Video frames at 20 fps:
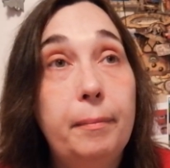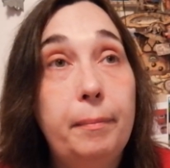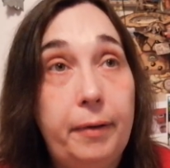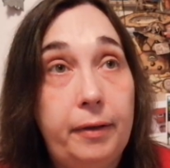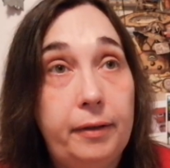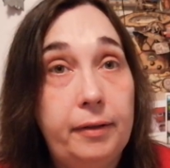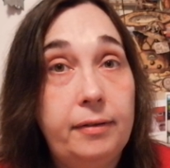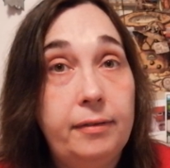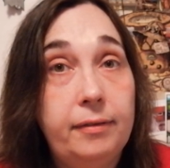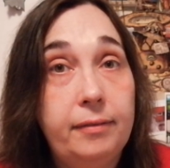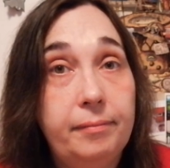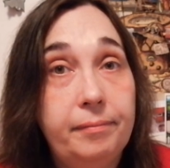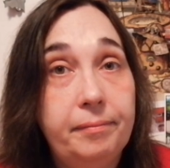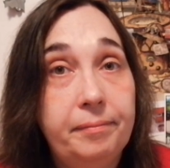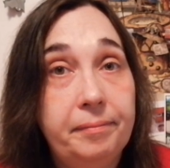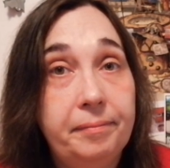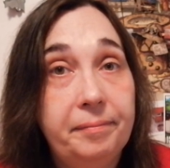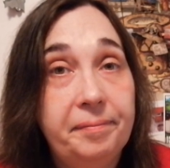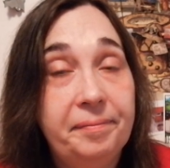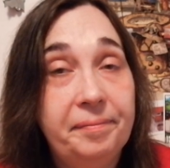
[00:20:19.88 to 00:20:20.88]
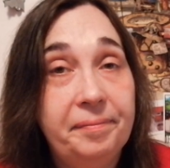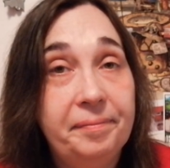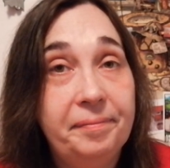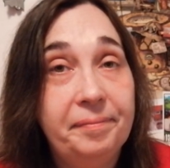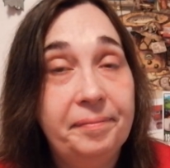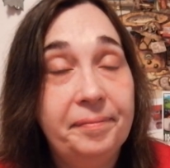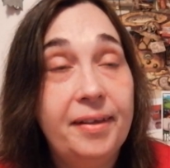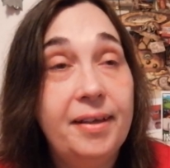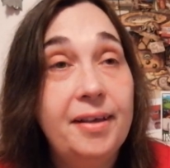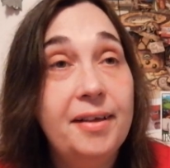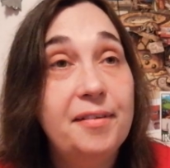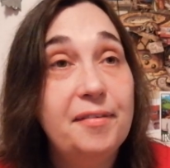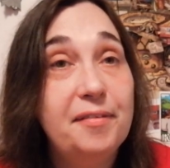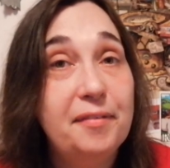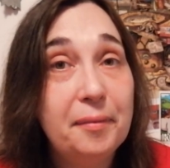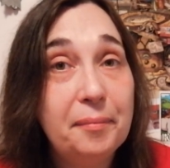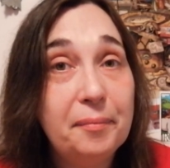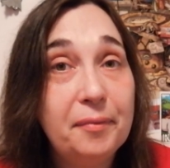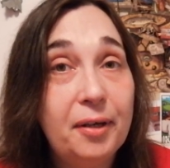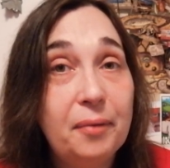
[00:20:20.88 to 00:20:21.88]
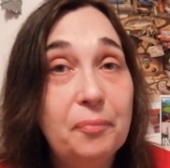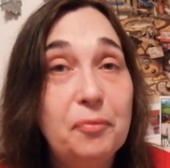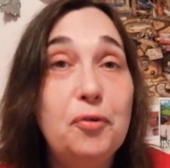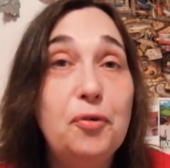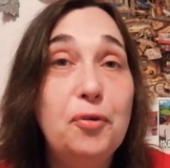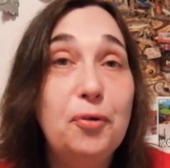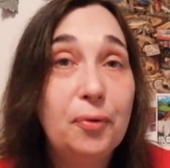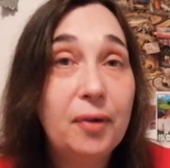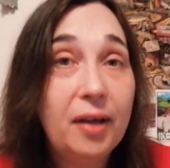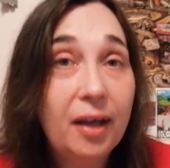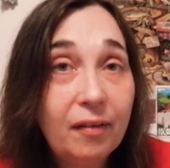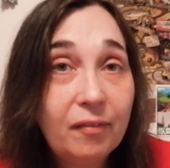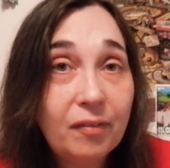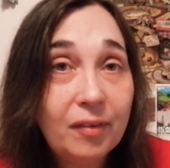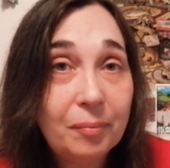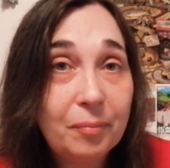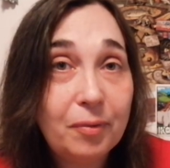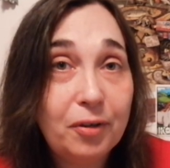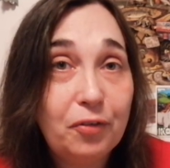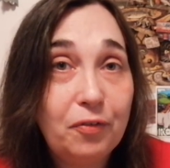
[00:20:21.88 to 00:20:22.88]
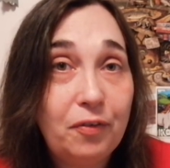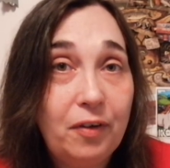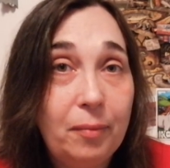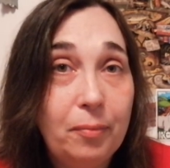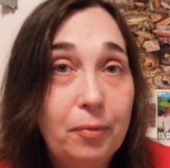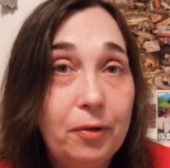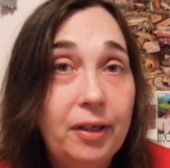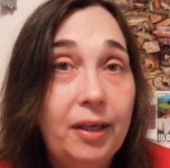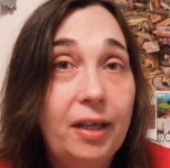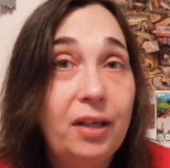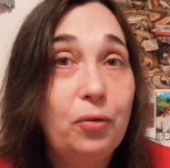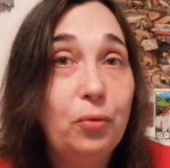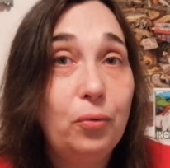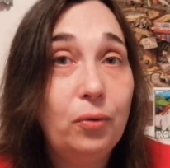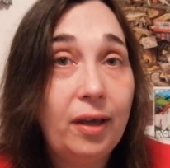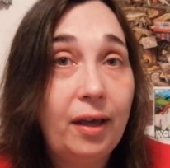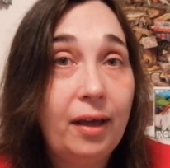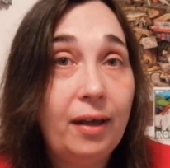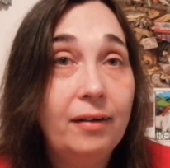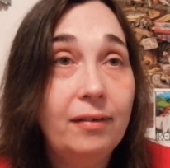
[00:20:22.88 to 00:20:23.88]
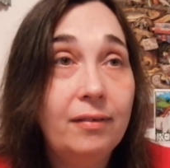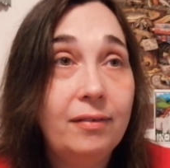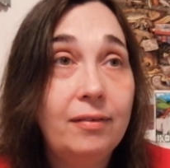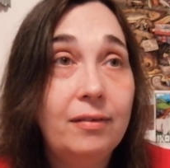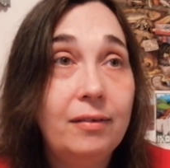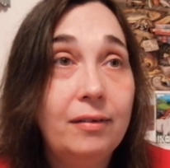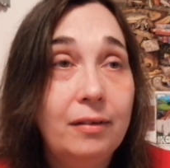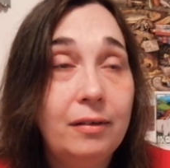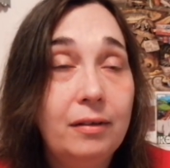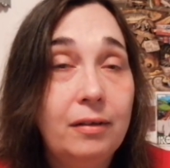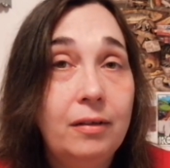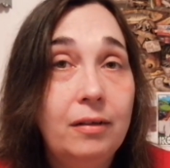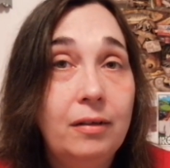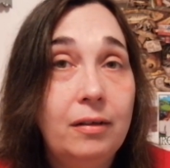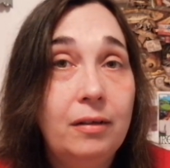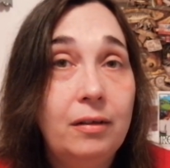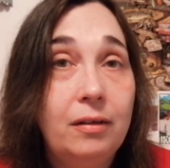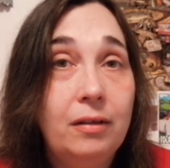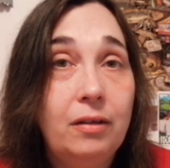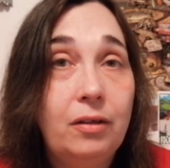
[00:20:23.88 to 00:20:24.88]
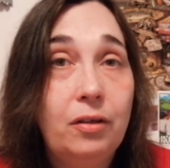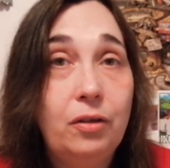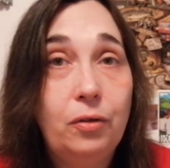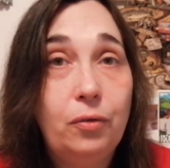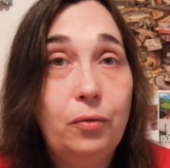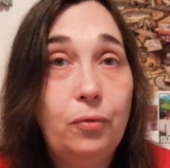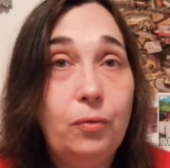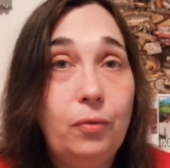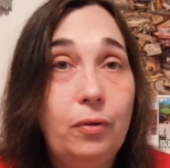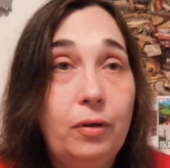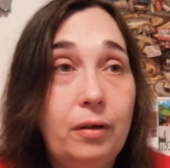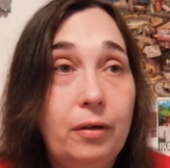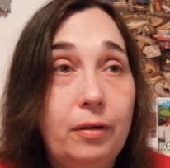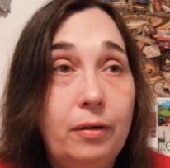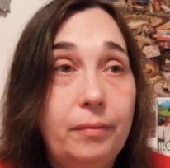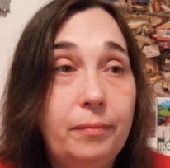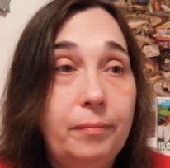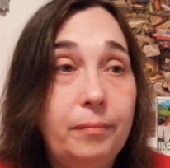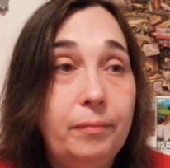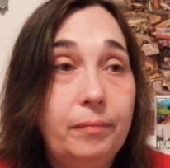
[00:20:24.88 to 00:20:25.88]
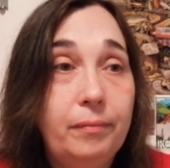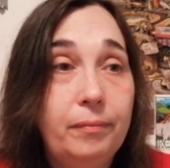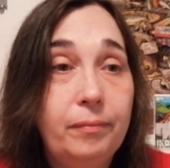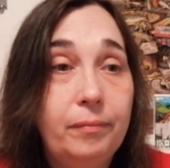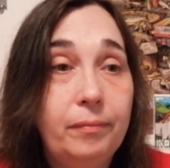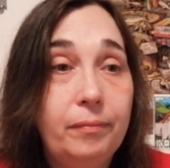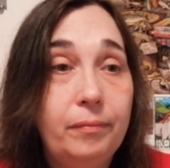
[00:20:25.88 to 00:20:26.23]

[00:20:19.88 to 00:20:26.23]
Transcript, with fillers: But sometimes you don't have that much fabric and you can't, you know, um,